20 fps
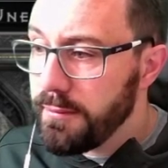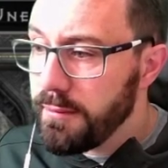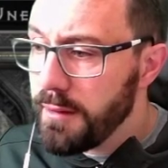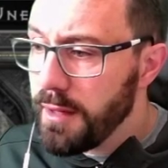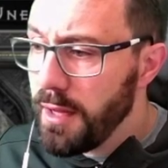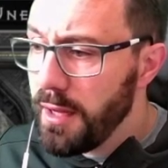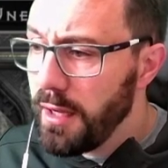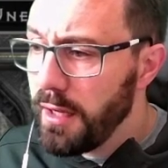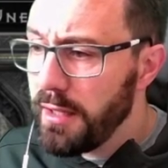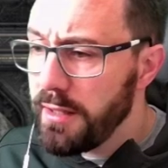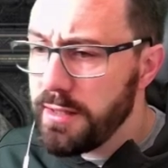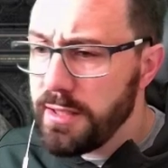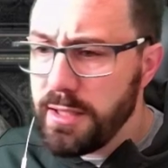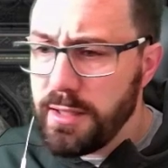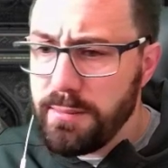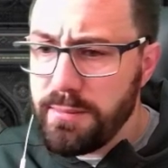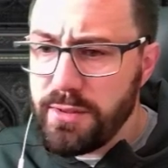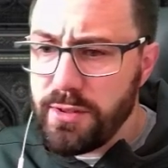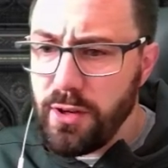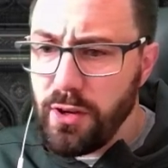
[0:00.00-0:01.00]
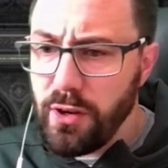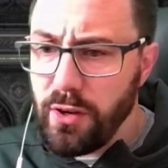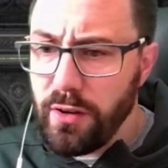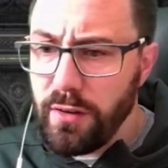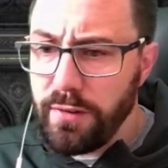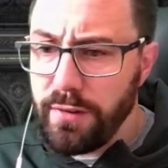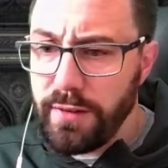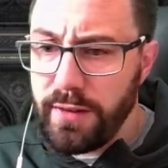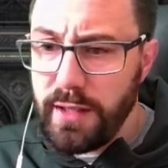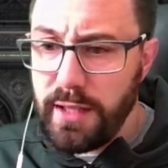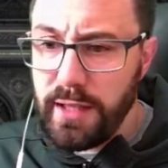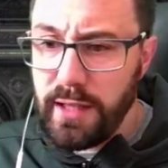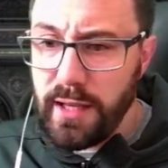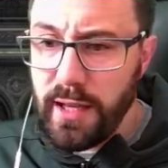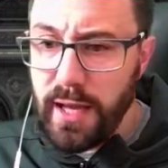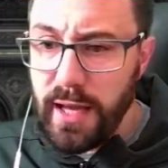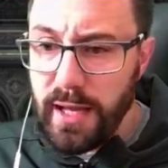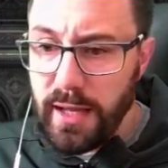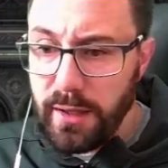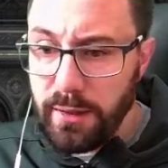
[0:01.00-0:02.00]
In terms of the
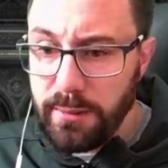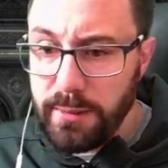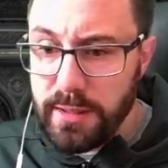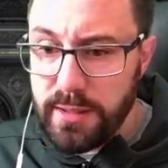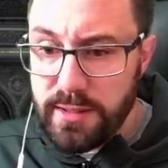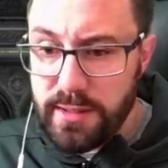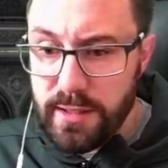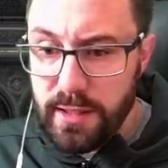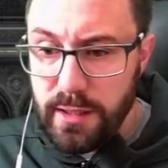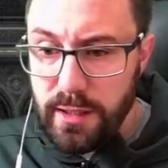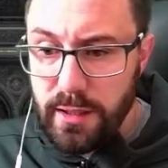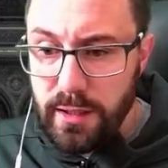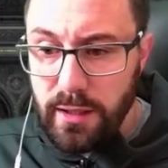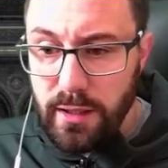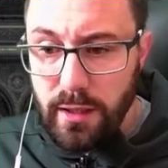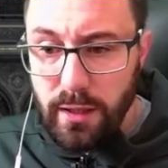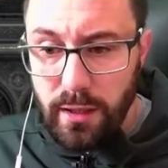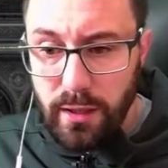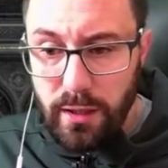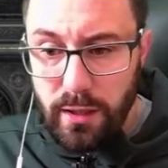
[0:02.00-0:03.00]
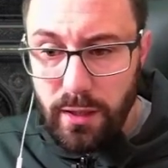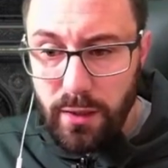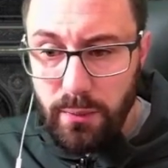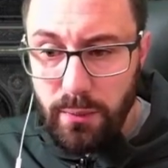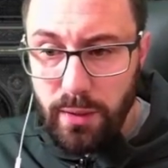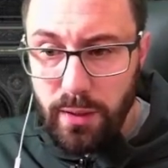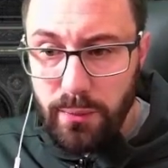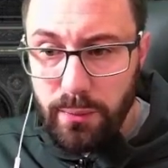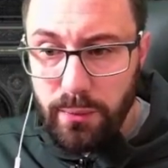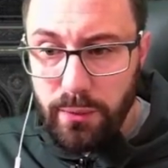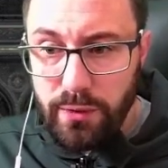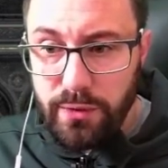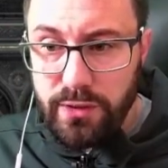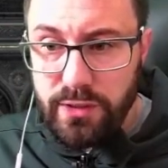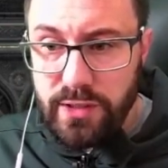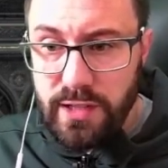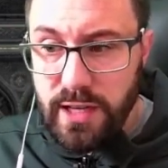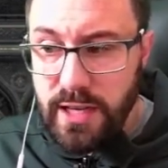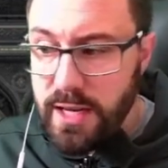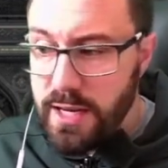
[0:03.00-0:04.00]
helmet, I
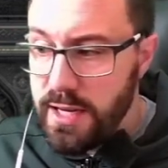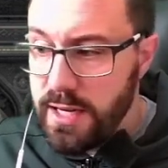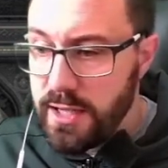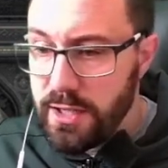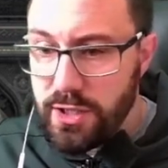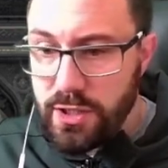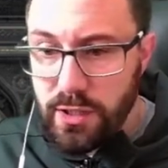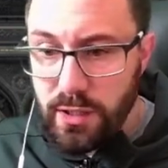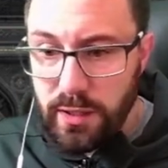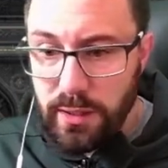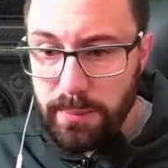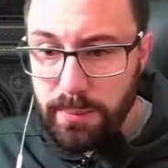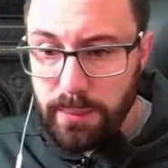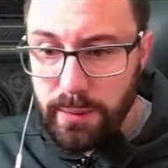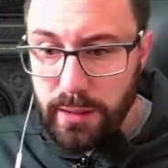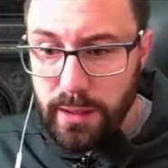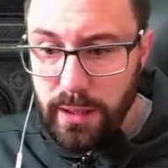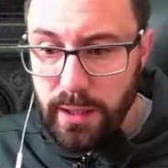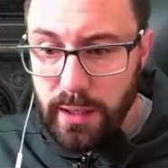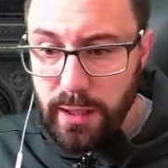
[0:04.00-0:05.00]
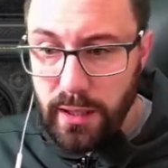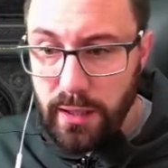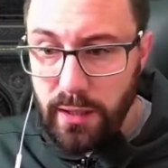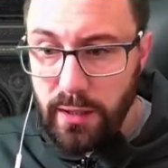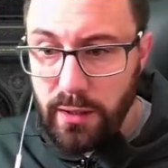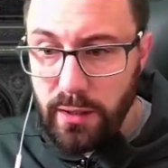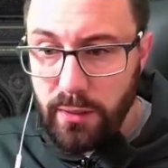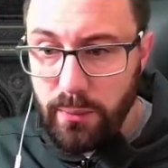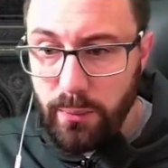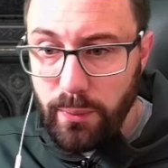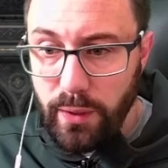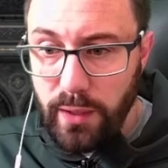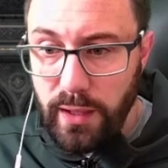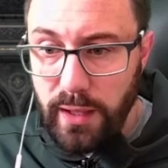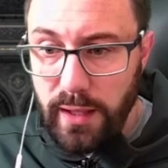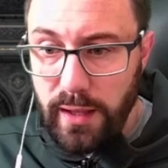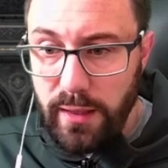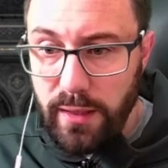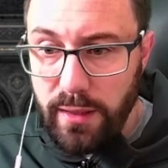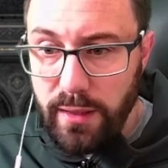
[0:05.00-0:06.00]
was initially playing
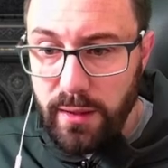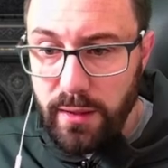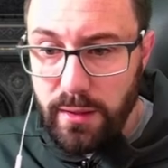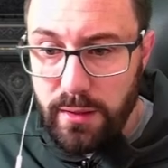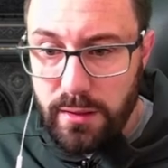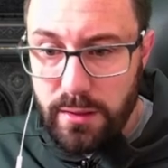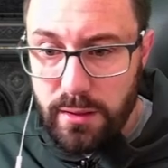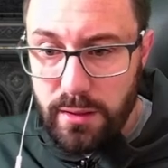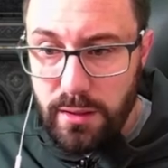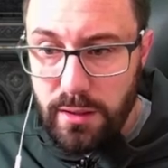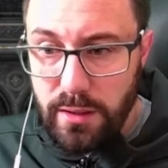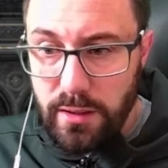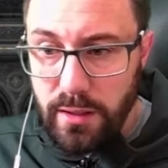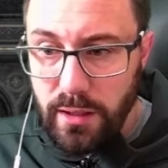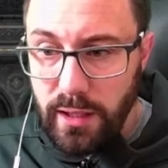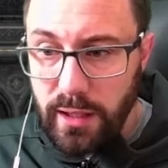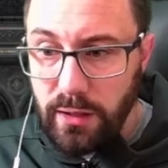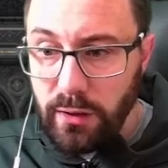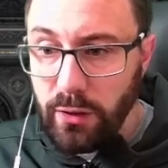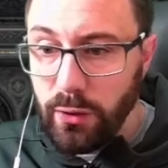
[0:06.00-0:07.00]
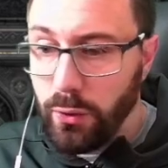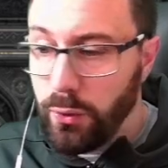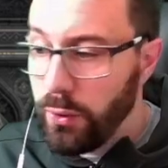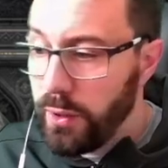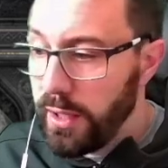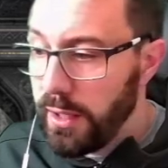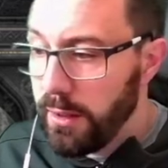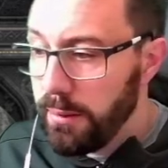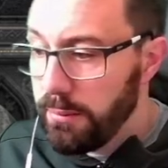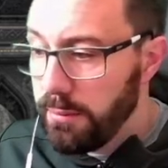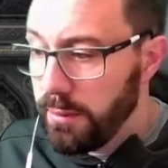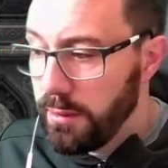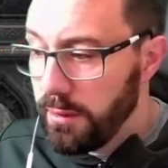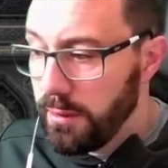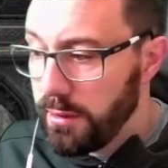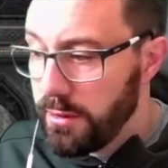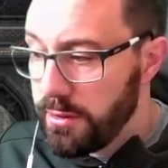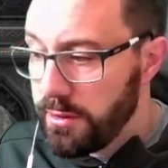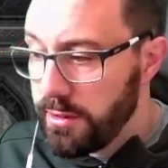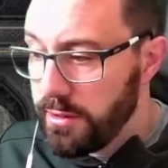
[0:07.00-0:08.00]
with a Lore Helm.
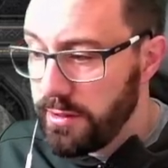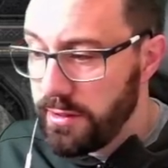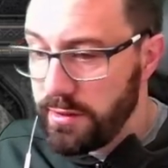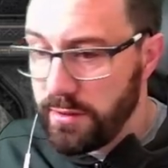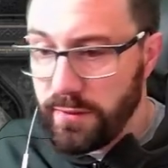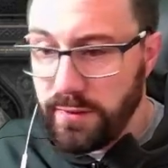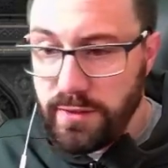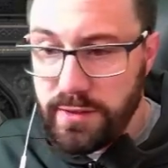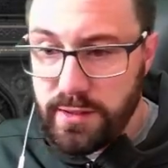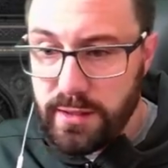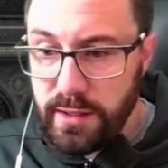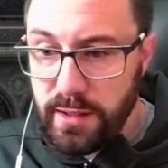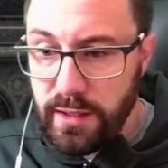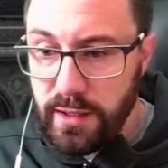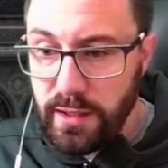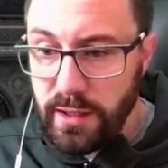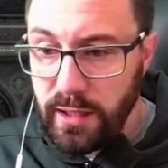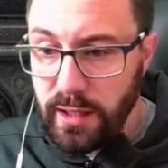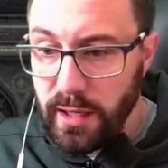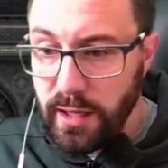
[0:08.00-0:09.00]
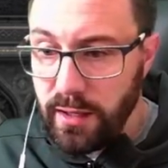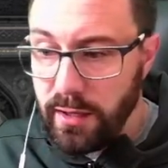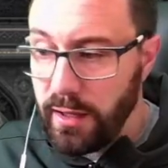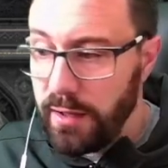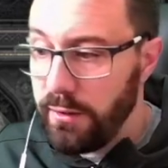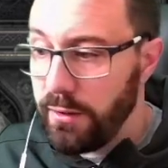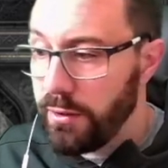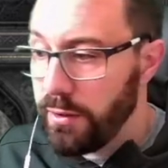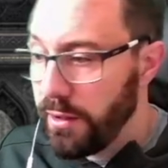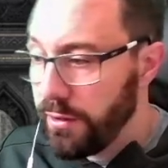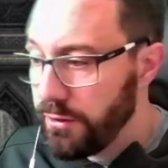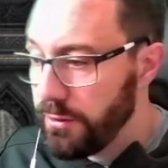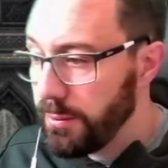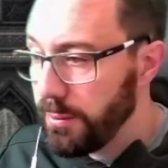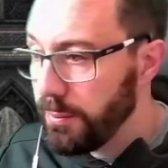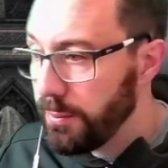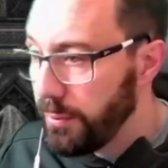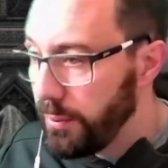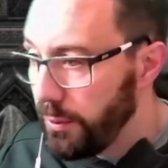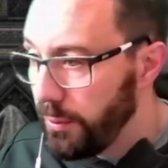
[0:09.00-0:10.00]
So this is obviously, again, a
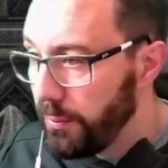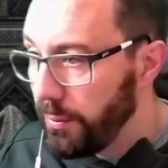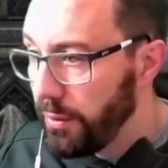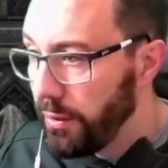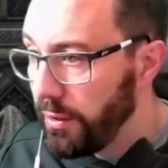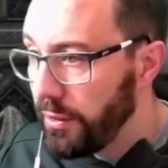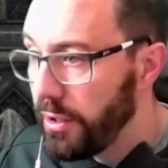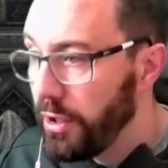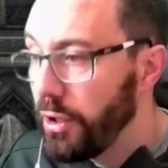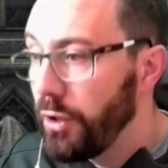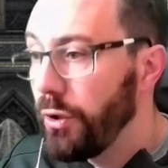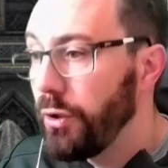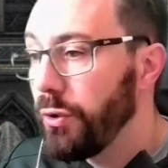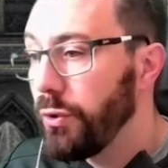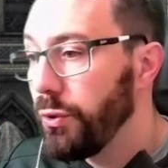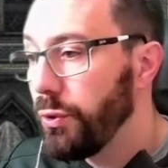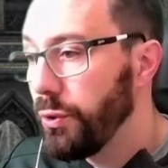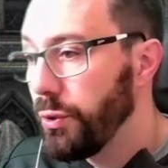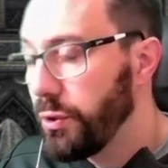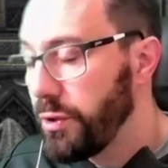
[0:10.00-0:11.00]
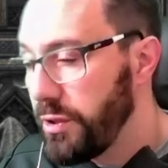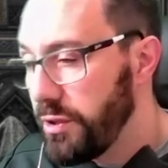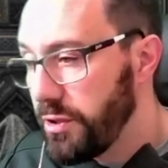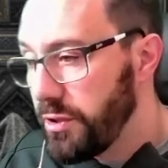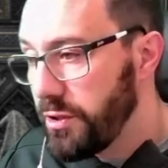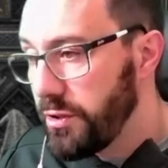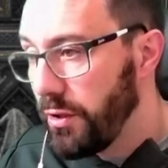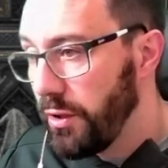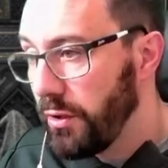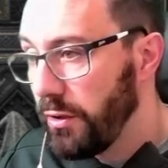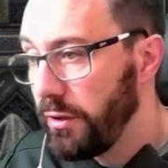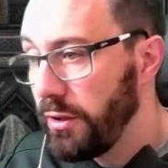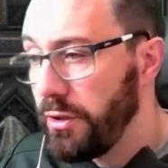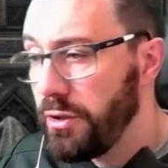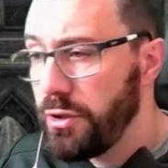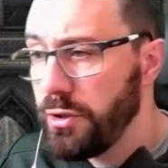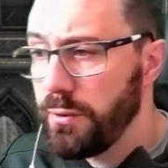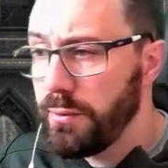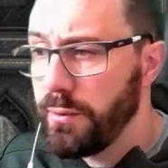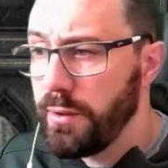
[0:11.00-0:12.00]
craftable rune word. Autumn Soul, you
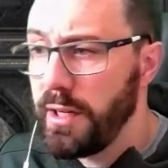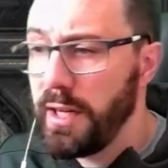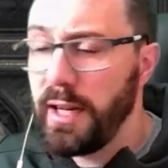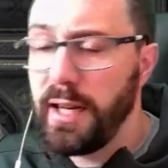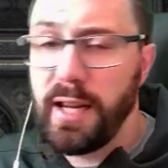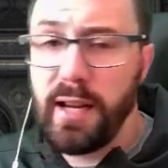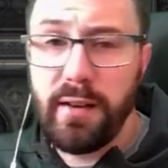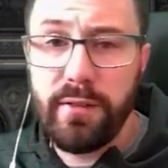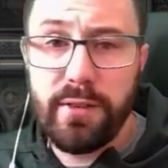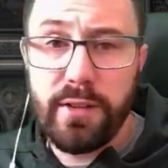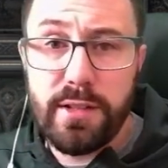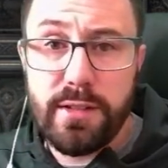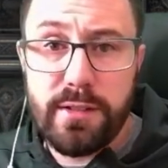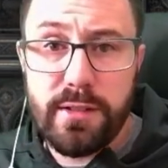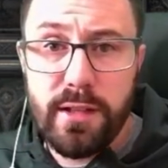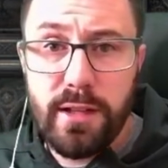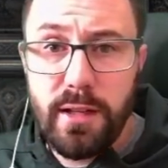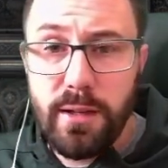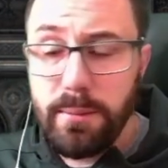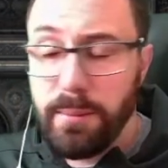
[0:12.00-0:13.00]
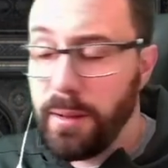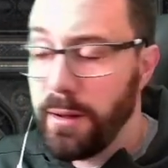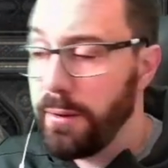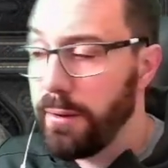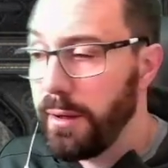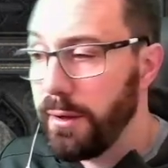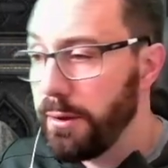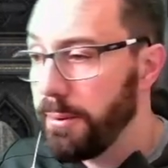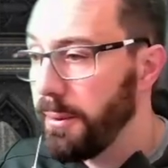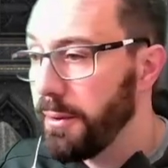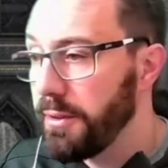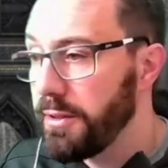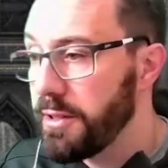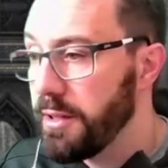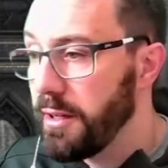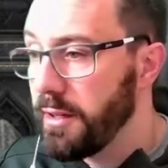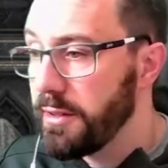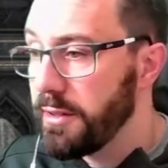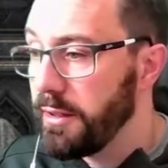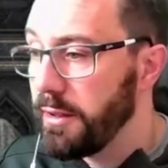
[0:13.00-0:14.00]
should really have this by around about
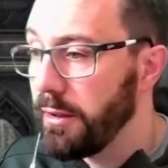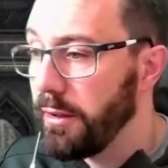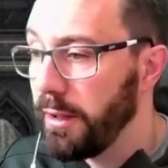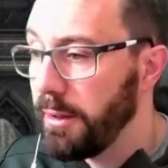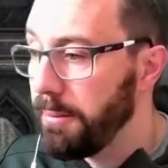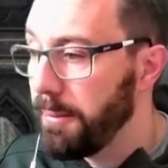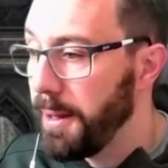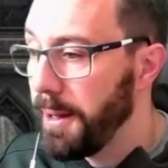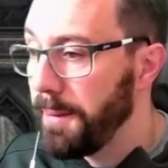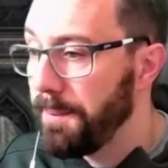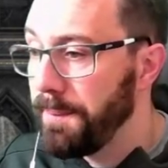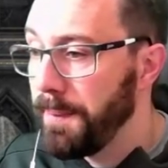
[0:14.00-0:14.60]
starting Nightmare.